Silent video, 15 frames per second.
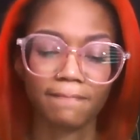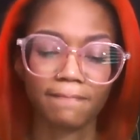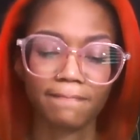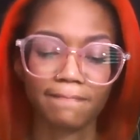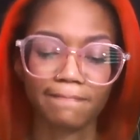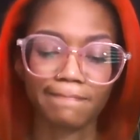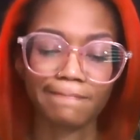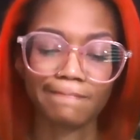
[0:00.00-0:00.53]

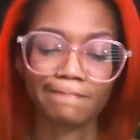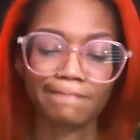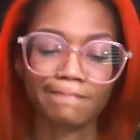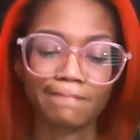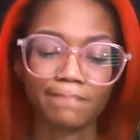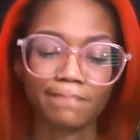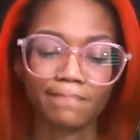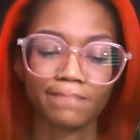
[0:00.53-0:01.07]

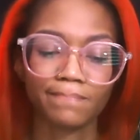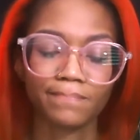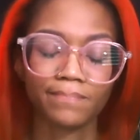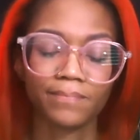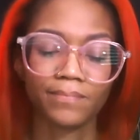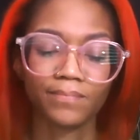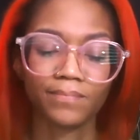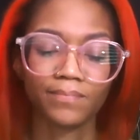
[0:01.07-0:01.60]

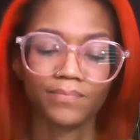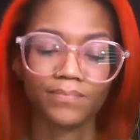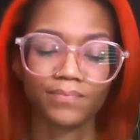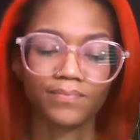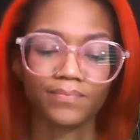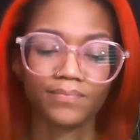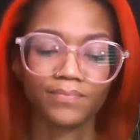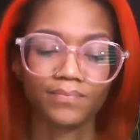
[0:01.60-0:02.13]

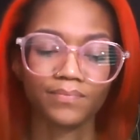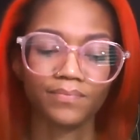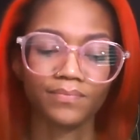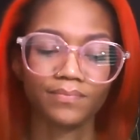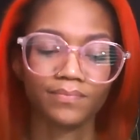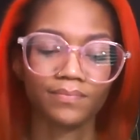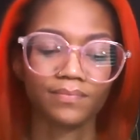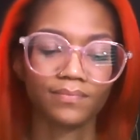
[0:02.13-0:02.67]

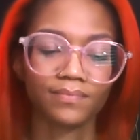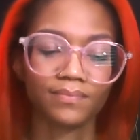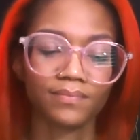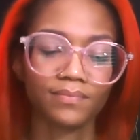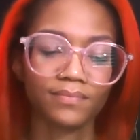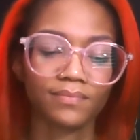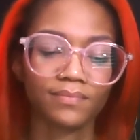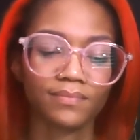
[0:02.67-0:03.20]

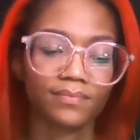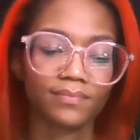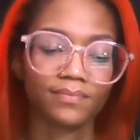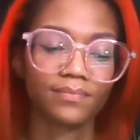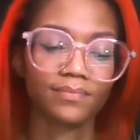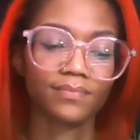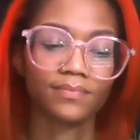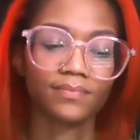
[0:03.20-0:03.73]

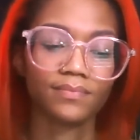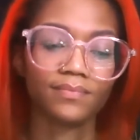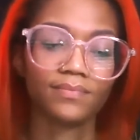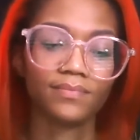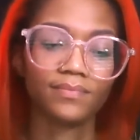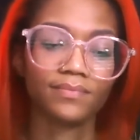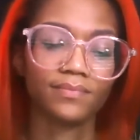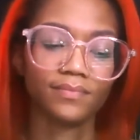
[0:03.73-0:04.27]

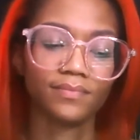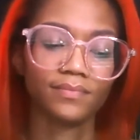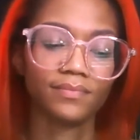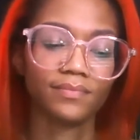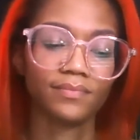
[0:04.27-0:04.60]
[no speech]